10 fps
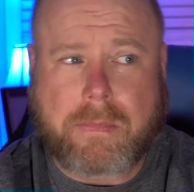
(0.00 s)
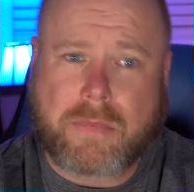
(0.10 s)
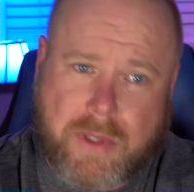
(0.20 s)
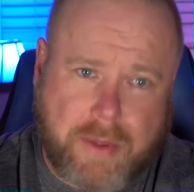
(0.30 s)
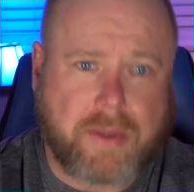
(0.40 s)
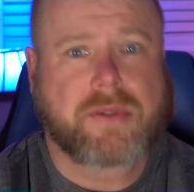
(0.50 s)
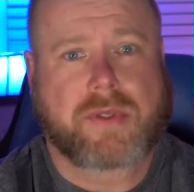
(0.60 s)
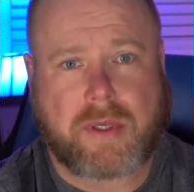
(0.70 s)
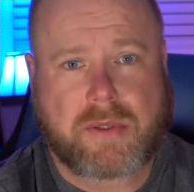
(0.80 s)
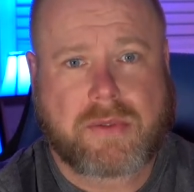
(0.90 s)
didn't
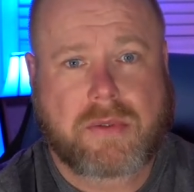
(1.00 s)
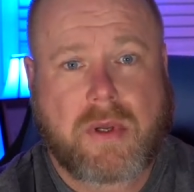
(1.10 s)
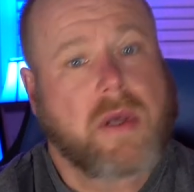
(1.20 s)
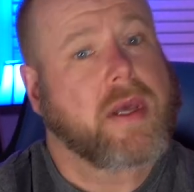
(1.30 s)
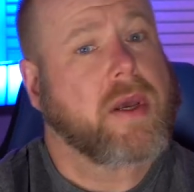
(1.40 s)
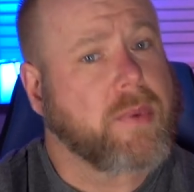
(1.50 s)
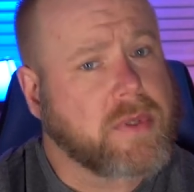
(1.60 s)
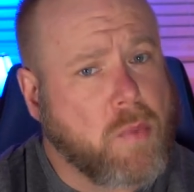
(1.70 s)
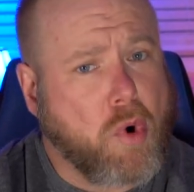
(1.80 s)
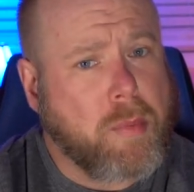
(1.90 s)
exist. It was
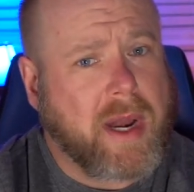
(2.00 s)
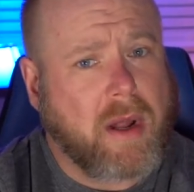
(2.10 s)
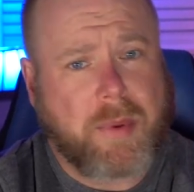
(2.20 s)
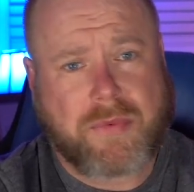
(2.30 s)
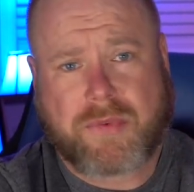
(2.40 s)
more made up of